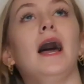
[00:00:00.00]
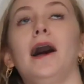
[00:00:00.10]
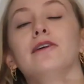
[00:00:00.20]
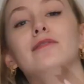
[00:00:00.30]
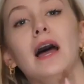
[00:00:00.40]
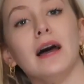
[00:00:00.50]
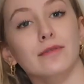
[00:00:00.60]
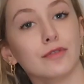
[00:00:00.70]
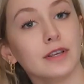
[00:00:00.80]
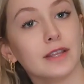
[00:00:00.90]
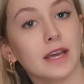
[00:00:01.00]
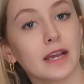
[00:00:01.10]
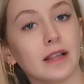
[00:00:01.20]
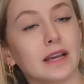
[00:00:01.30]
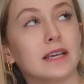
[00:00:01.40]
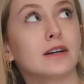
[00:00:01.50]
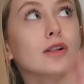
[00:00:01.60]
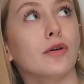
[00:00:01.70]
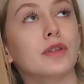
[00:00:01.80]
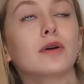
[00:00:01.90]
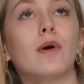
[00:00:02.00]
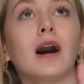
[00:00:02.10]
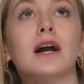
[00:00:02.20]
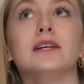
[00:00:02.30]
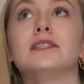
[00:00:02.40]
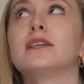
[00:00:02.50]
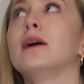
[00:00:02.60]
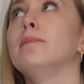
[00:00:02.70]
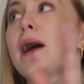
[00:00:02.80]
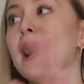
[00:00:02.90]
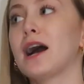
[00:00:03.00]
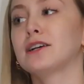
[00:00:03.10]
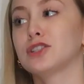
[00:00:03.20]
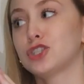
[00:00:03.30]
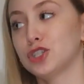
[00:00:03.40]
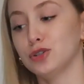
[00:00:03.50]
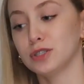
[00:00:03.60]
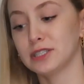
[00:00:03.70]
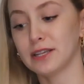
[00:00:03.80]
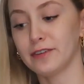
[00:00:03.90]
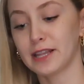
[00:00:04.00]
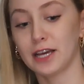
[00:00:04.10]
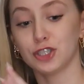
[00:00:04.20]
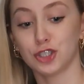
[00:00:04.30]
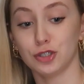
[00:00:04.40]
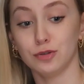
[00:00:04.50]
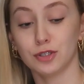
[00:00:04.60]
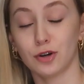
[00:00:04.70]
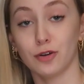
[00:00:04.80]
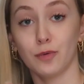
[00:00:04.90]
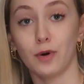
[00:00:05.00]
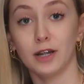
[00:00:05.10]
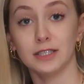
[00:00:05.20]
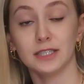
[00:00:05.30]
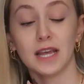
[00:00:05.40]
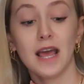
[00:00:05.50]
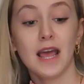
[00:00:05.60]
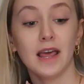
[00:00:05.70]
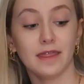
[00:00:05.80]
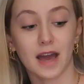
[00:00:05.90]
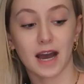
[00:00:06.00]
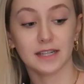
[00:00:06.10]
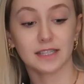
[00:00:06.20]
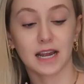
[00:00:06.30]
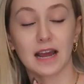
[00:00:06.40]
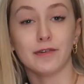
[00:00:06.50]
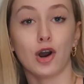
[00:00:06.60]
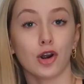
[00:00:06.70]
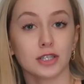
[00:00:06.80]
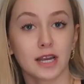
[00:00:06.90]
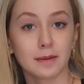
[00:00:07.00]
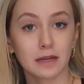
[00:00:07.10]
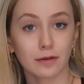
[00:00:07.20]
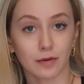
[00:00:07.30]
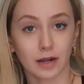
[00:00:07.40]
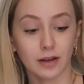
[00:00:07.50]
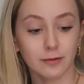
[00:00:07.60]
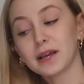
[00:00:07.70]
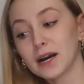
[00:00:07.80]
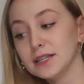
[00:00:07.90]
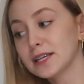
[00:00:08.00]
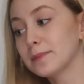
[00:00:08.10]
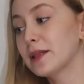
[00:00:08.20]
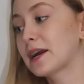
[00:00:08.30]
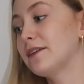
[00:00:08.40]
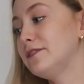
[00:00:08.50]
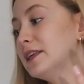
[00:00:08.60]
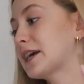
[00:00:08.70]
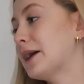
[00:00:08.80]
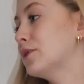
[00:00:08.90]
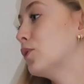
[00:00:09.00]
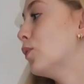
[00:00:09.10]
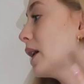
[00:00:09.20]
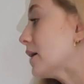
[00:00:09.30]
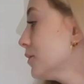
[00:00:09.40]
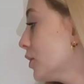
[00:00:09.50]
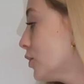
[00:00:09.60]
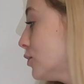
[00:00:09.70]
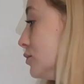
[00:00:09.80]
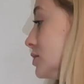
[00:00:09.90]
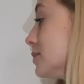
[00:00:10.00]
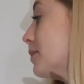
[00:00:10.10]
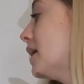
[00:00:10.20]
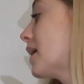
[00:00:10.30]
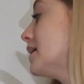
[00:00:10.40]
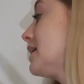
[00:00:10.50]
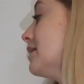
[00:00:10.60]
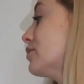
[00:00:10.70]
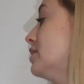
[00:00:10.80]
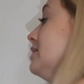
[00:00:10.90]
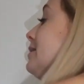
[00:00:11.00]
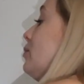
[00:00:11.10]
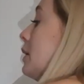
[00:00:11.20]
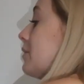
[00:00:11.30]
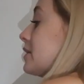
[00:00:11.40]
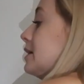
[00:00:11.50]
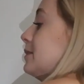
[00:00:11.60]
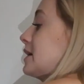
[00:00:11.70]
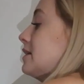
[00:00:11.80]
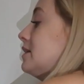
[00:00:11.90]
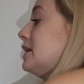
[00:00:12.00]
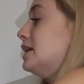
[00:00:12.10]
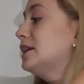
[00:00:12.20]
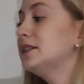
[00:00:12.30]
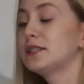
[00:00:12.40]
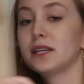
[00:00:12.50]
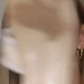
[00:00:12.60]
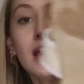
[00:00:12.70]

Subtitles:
out of everything, like clothing wise, bags, shoes and stuff like that, shoes are the ones that I have a hard time getting rid of because I'm like, I feel like I would wear those, but I never end up wearing them. Like these,